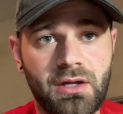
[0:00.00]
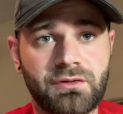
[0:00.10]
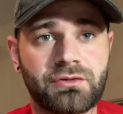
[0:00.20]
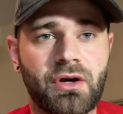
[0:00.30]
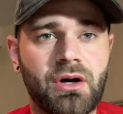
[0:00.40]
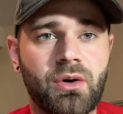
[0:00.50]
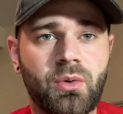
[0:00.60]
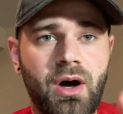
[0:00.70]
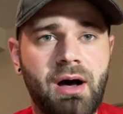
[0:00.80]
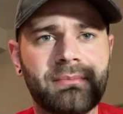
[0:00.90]

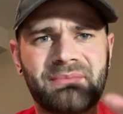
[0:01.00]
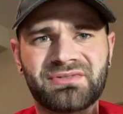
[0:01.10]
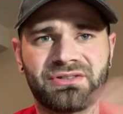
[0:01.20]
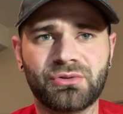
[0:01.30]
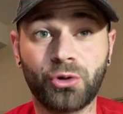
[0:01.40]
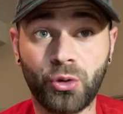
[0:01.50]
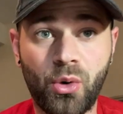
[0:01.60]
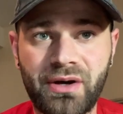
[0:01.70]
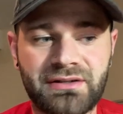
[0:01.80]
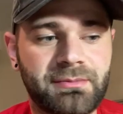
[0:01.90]
So um, I'm still
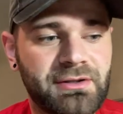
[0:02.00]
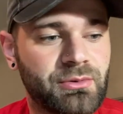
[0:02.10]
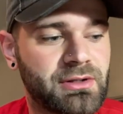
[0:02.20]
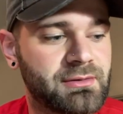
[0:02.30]
going to be doing